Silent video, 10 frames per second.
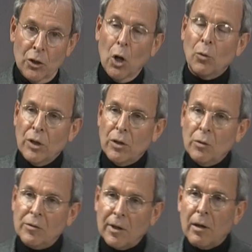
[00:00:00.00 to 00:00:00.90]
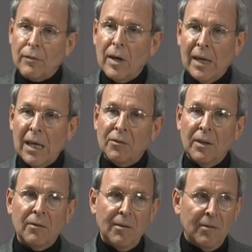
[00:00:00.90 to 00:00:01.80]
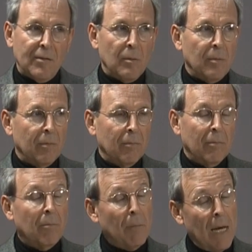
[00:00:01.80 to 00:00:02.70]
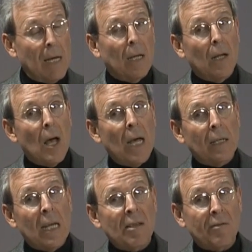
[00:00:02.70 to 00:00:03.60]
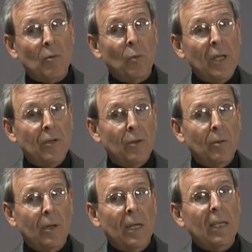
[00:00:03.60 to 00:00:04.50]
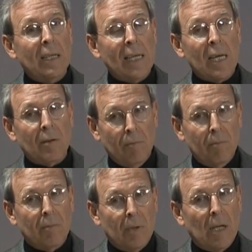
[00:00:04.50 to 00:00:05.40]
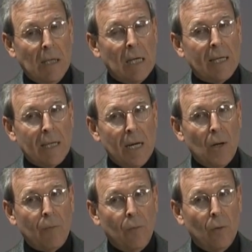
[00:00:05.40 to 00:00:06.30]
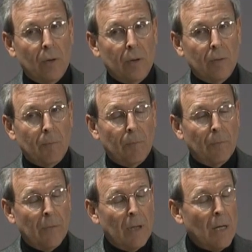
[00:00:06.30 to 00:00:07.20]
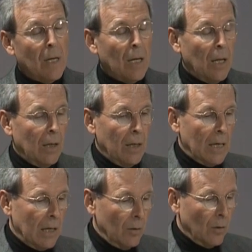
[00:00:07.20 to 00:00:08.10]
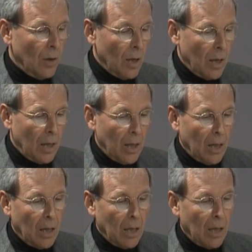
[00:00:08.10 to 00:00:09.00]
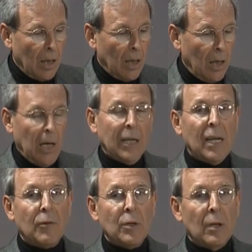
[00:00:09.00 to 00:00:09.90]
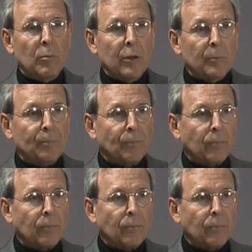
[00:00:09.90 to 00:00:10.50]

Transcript: don't use our financing system pay a lot less than we do, and they get a lot of care for. Now, another number.